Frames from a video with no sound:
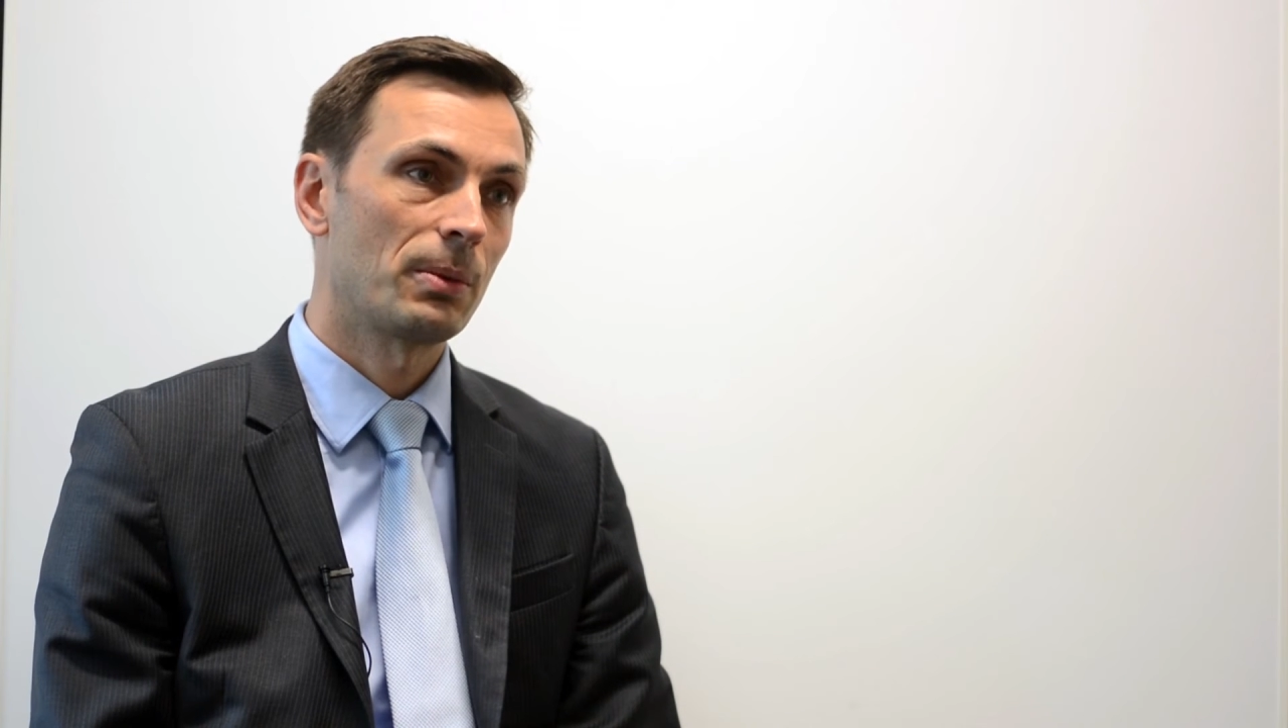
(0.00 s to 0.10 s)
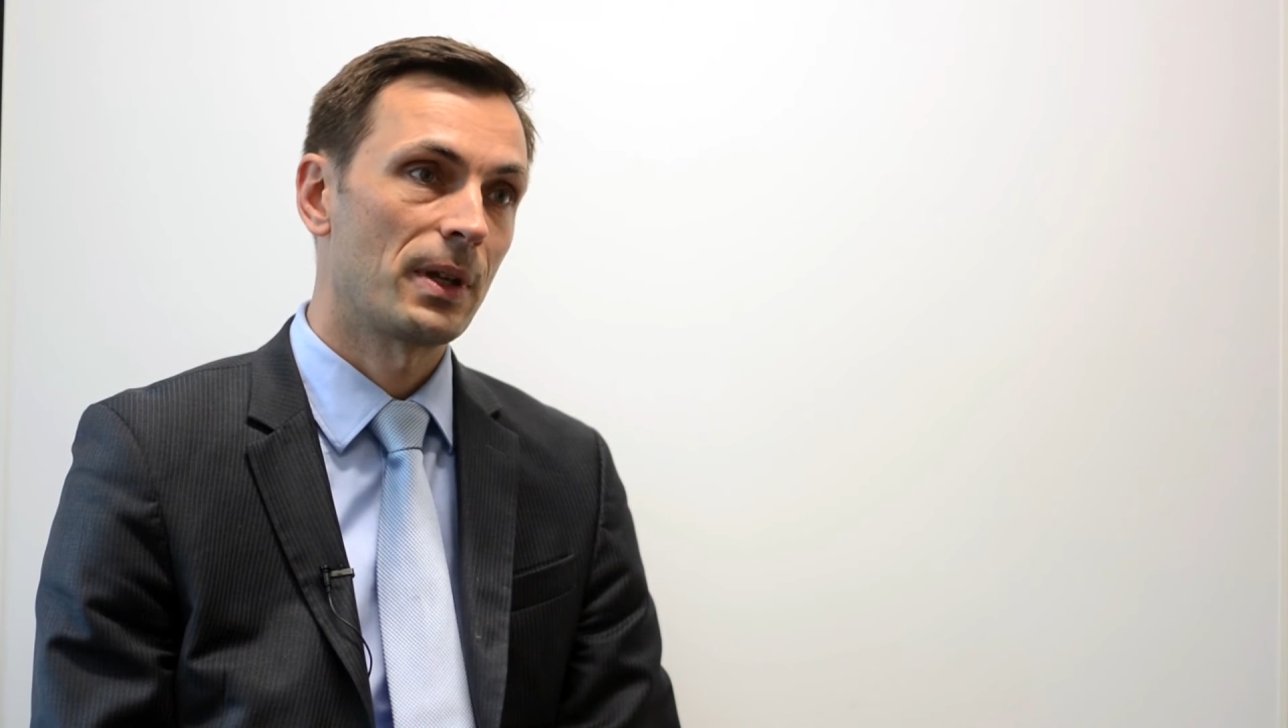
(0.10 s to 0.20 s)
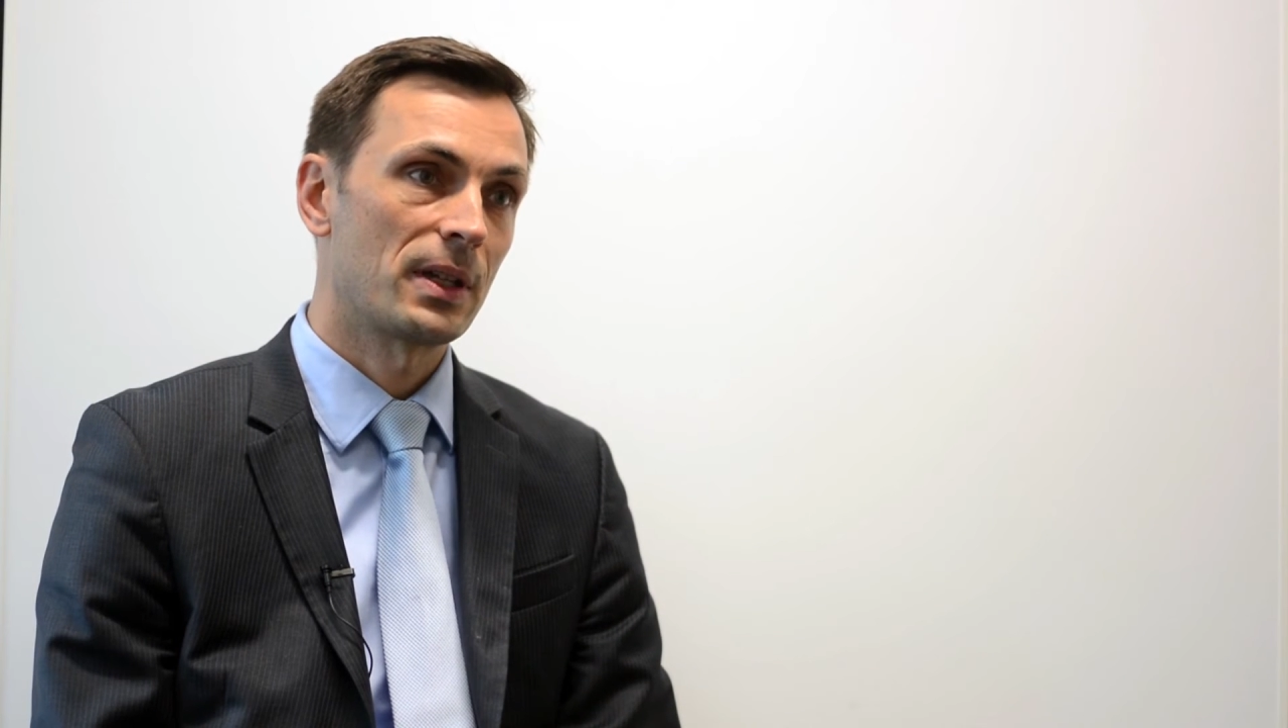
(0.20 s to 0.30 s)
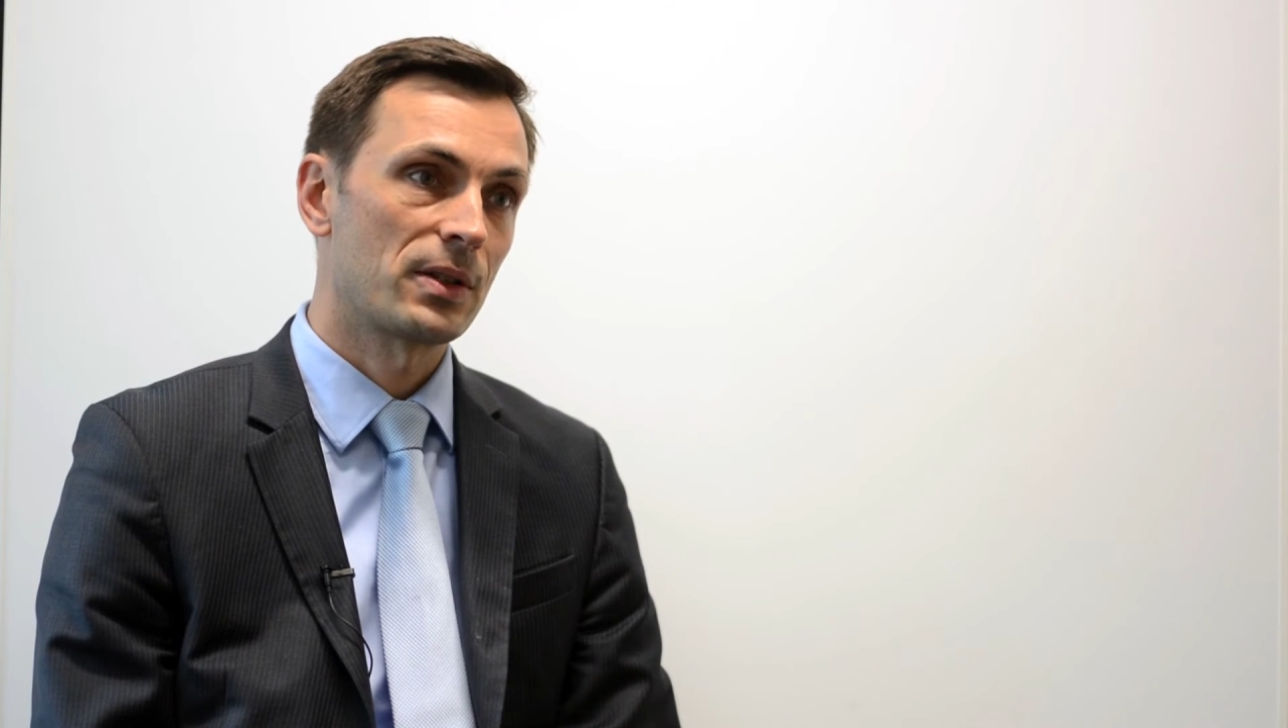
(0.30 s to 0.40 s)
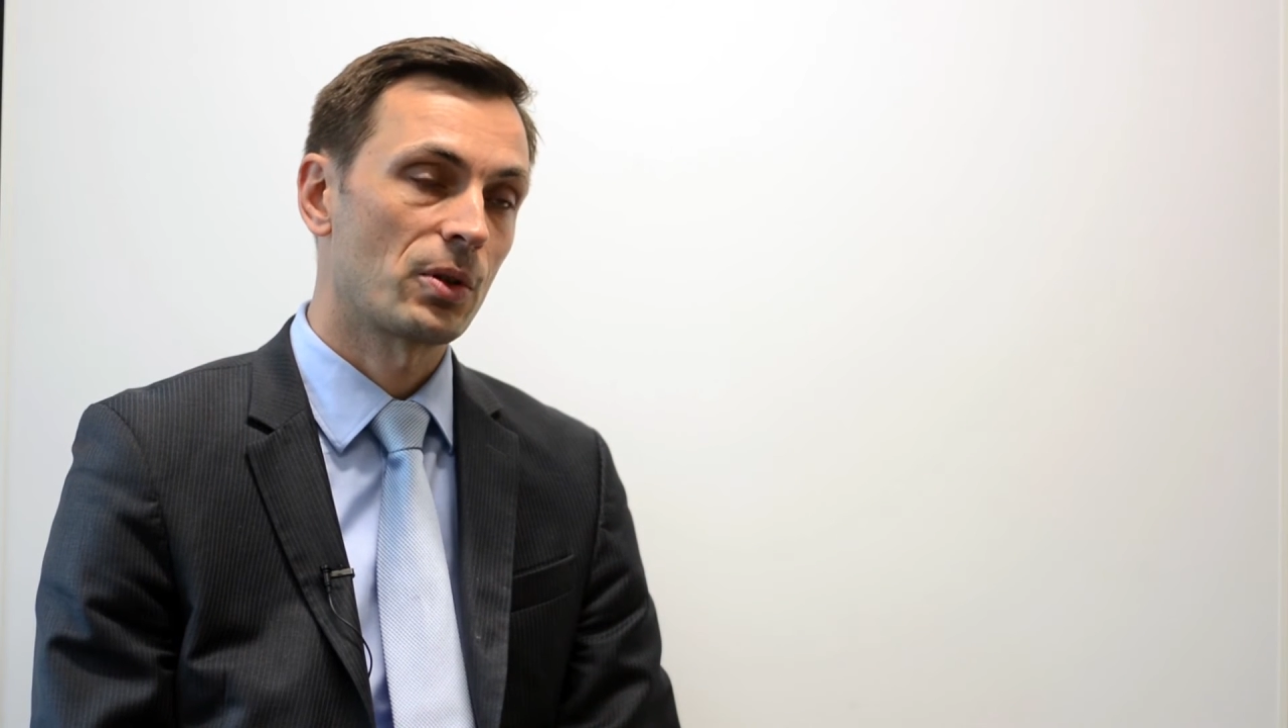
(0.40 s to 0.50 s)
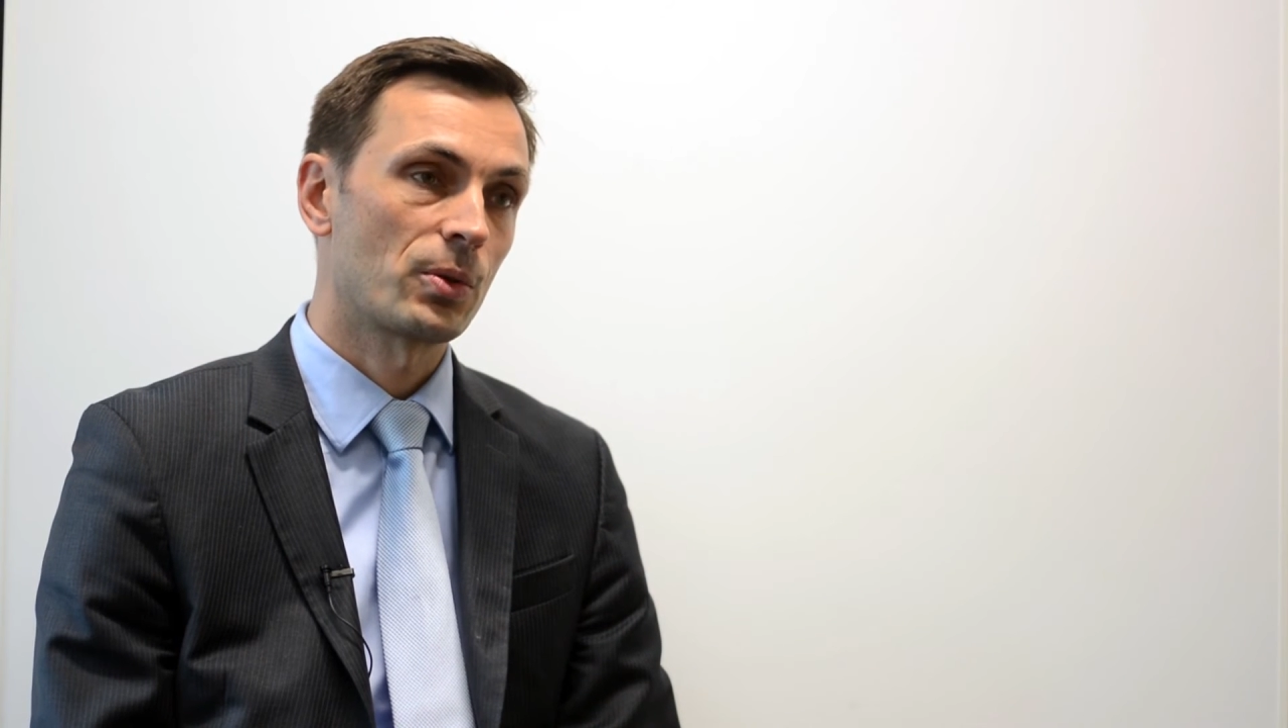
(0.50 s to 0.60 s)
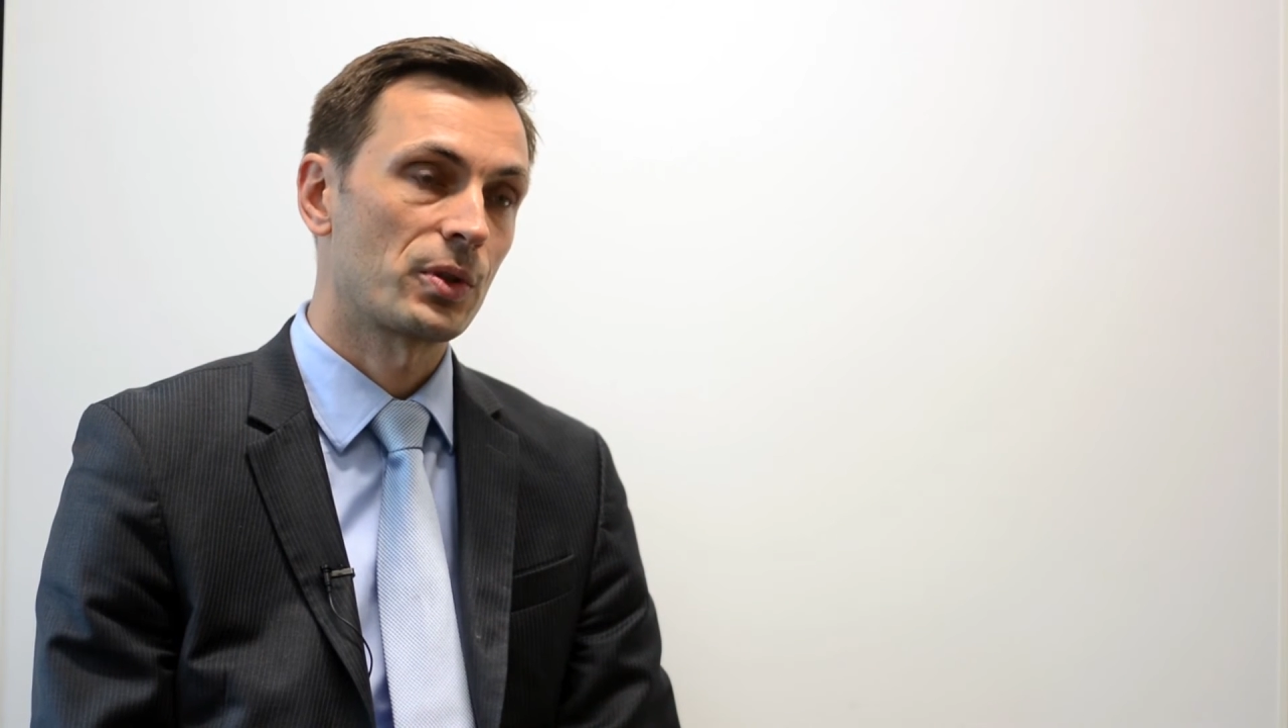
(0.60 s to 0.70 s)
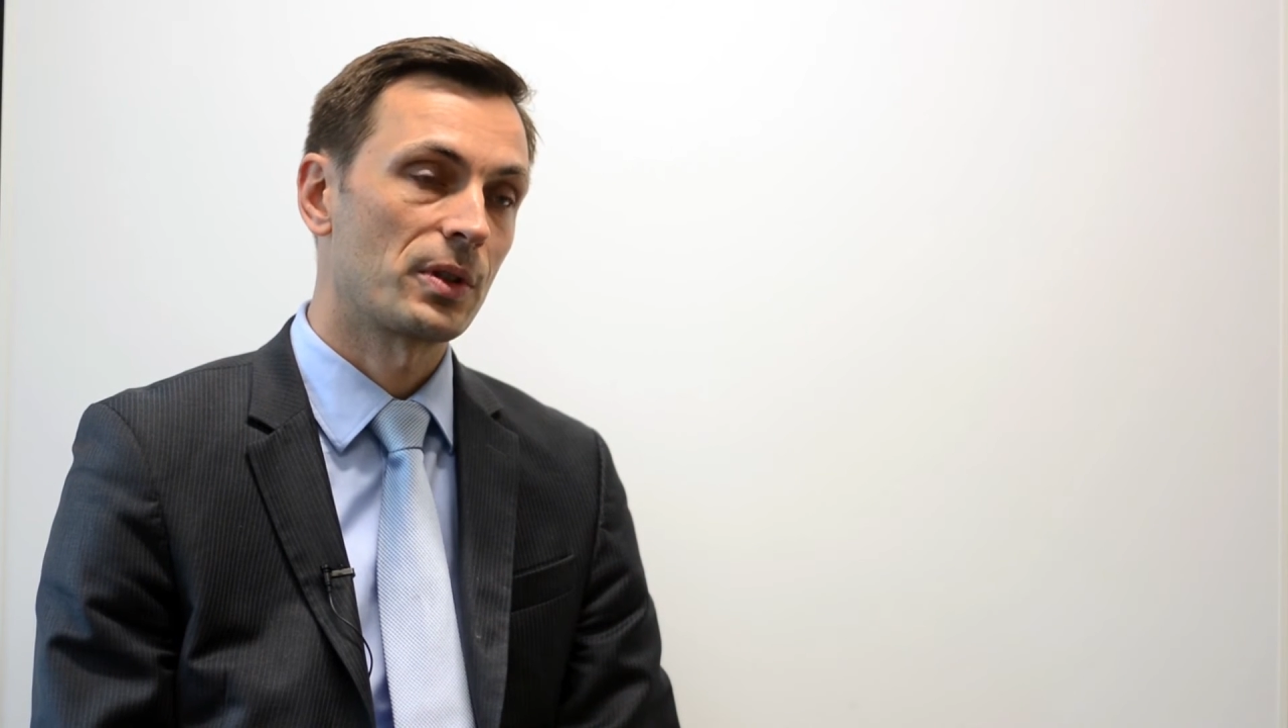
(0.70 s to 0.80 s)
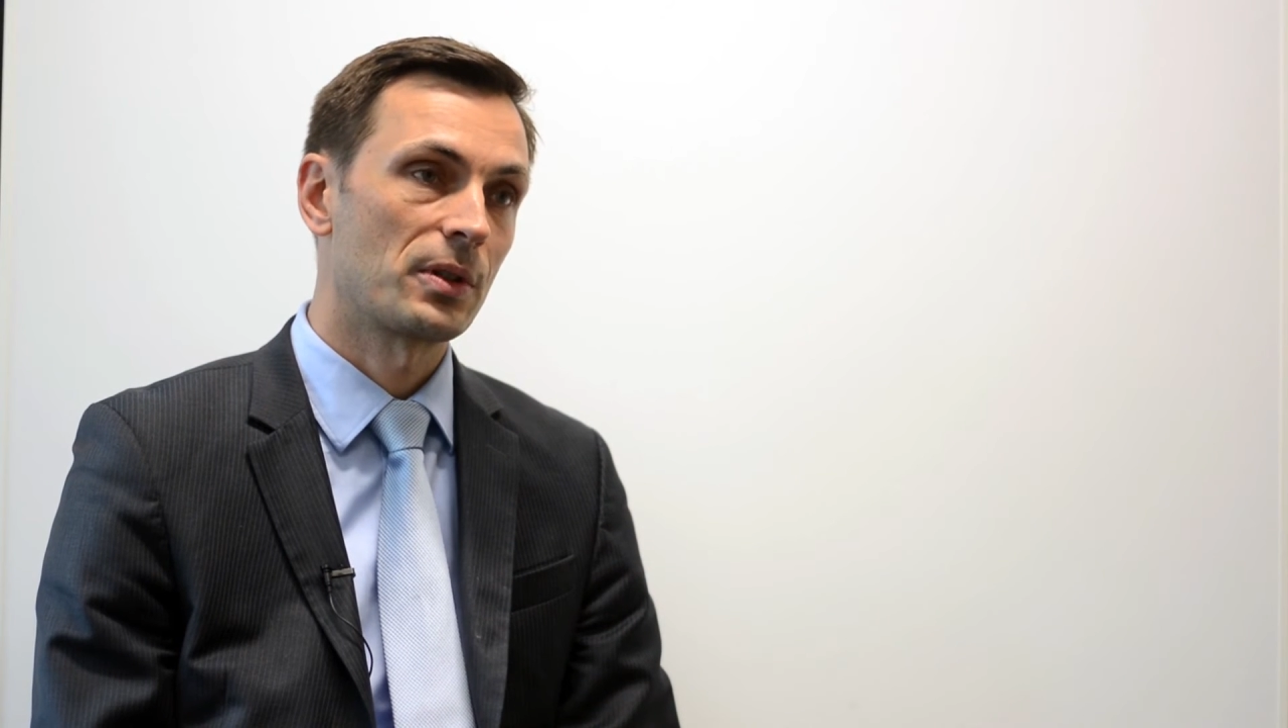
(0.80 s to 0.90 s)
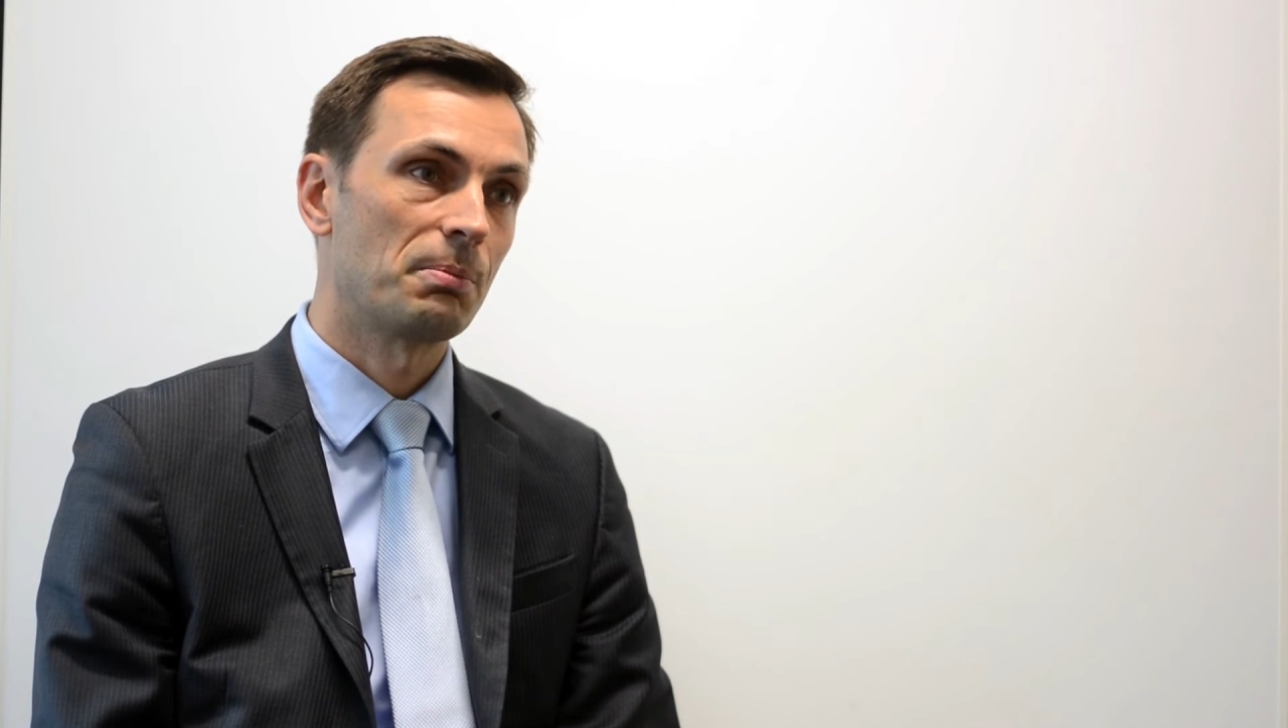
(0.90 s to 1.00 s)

that is hosted